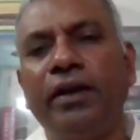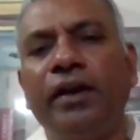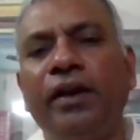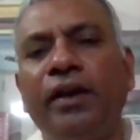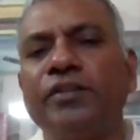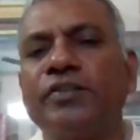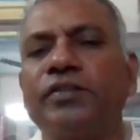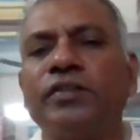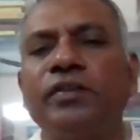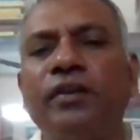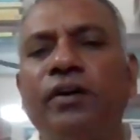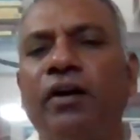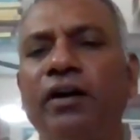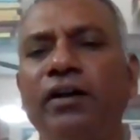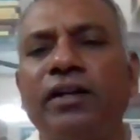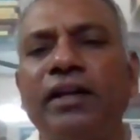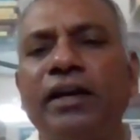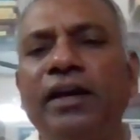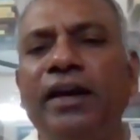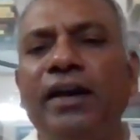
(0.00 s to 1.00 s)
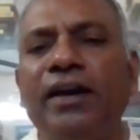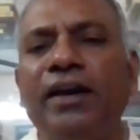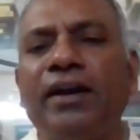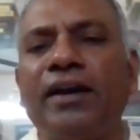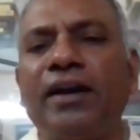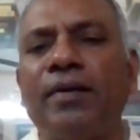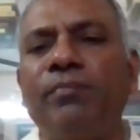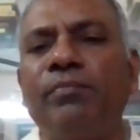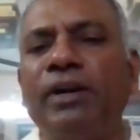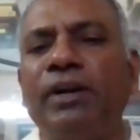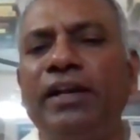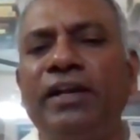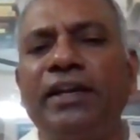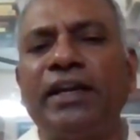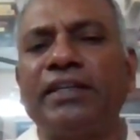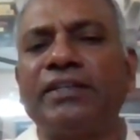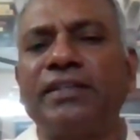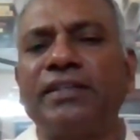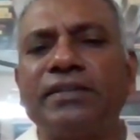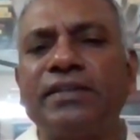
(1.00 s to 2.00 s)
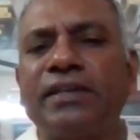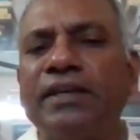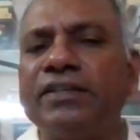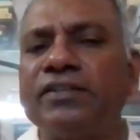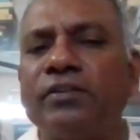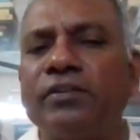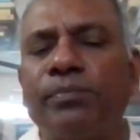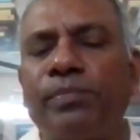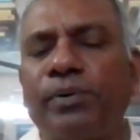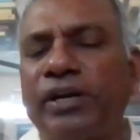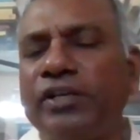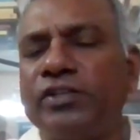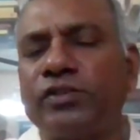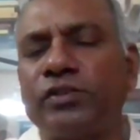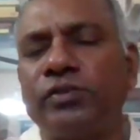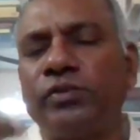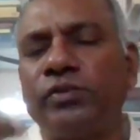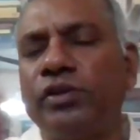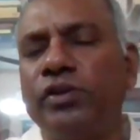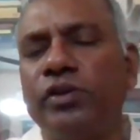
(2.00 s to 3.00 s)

it's not a complete exercise of priesthood.